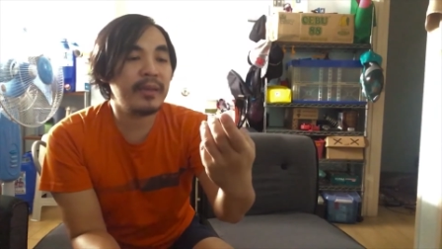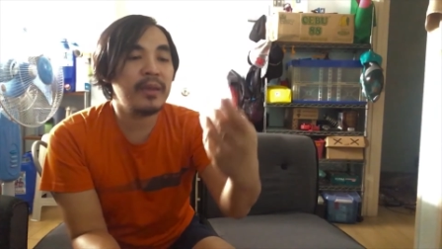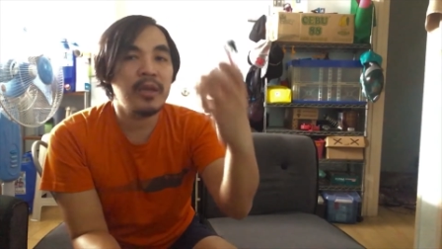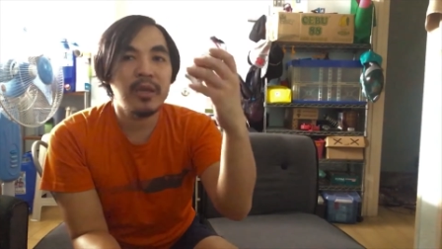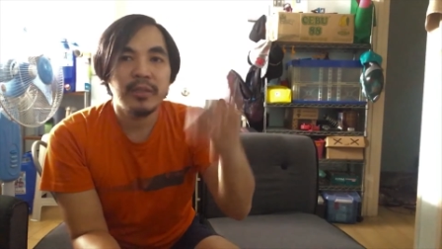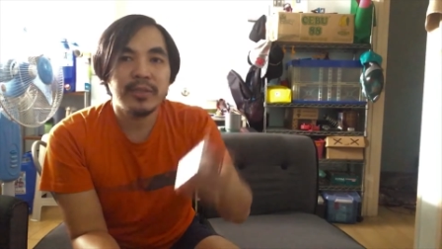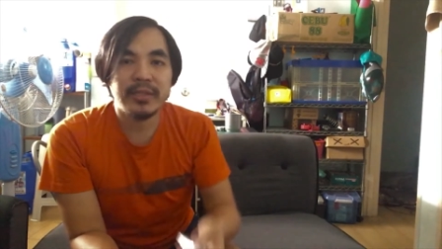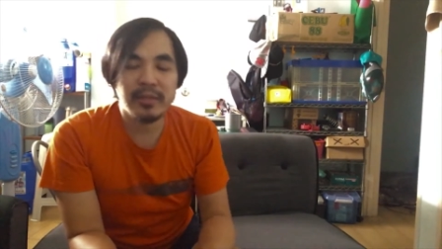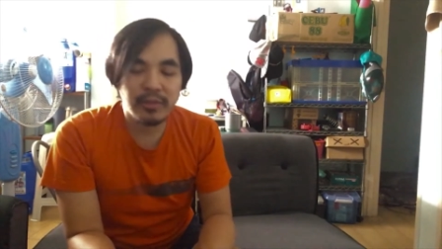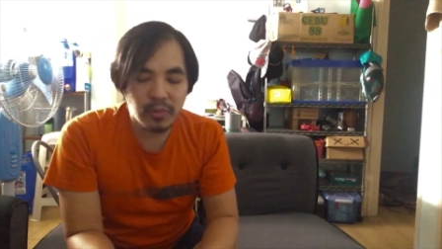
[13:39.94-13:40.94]
still
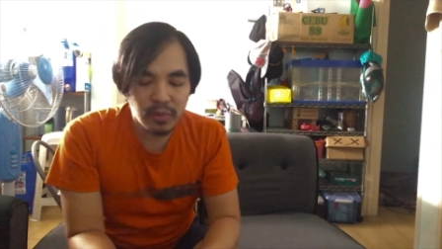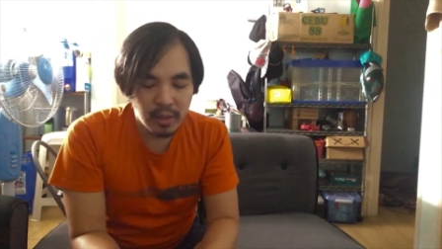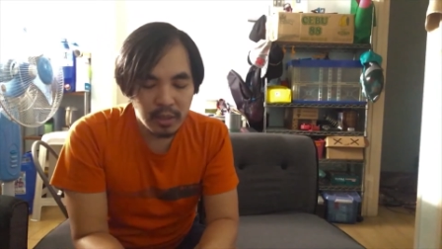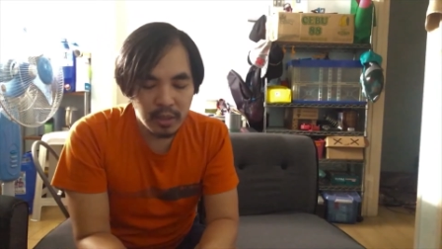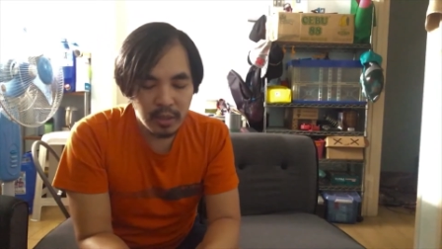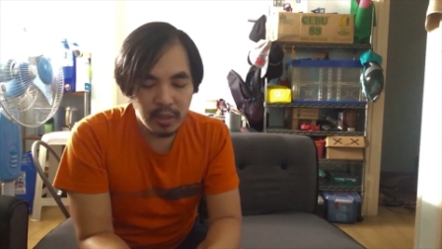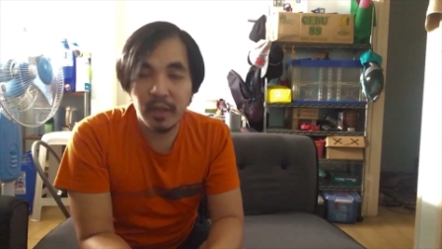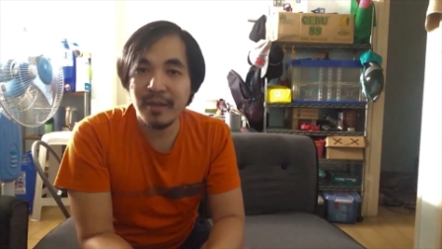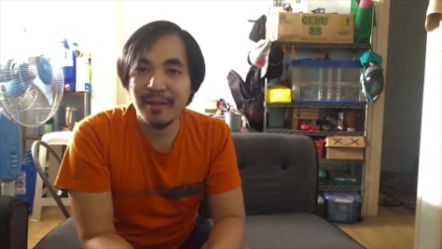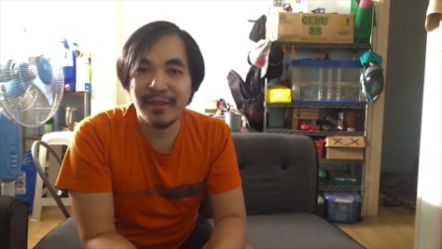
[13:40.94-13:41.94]
do a
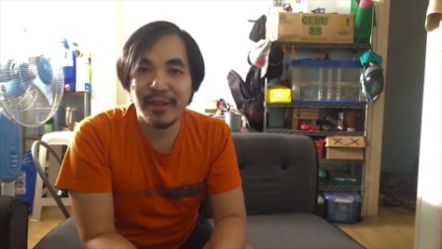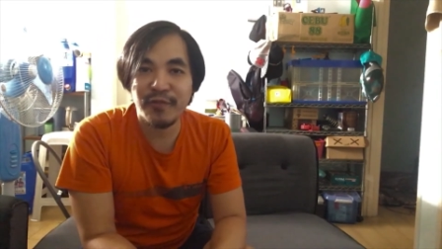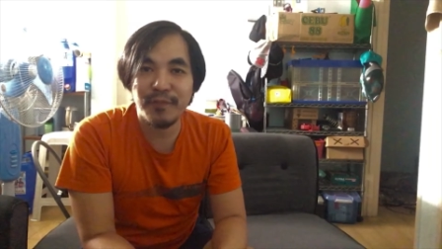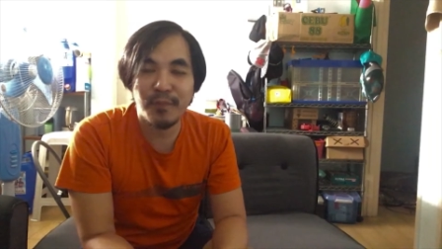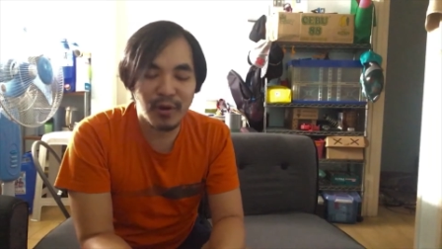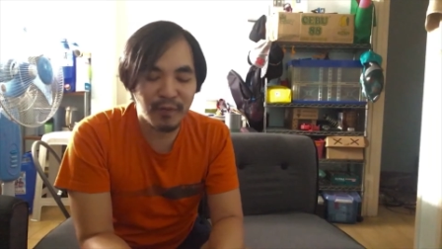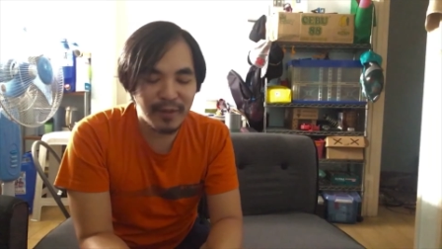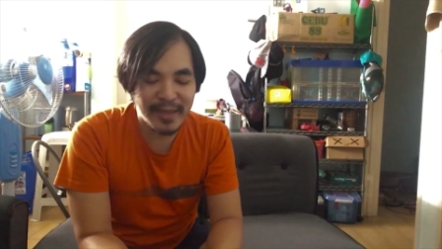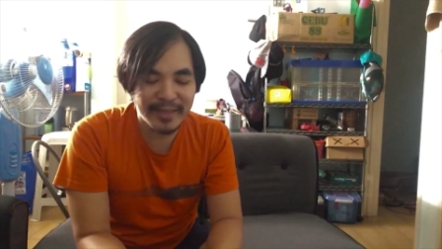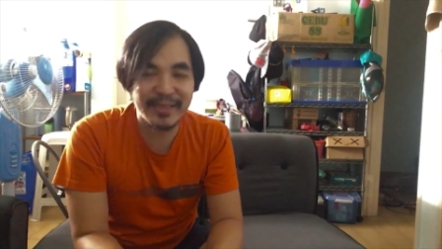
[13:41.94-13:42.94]
lot of more
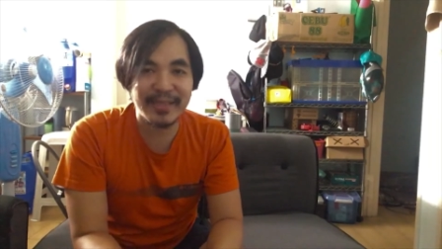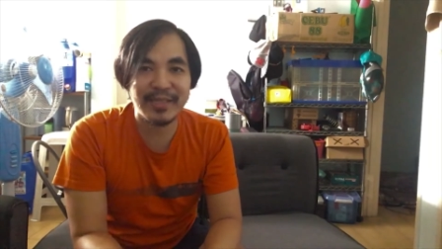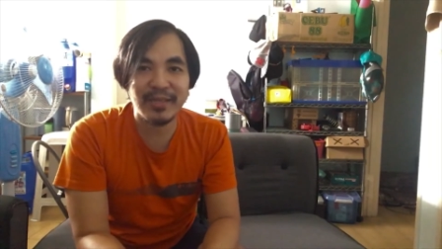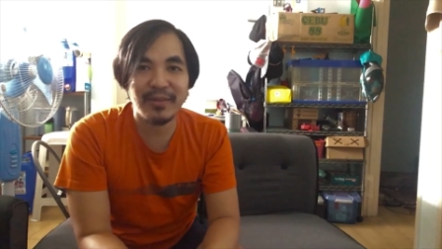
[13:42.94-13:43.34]
flights, so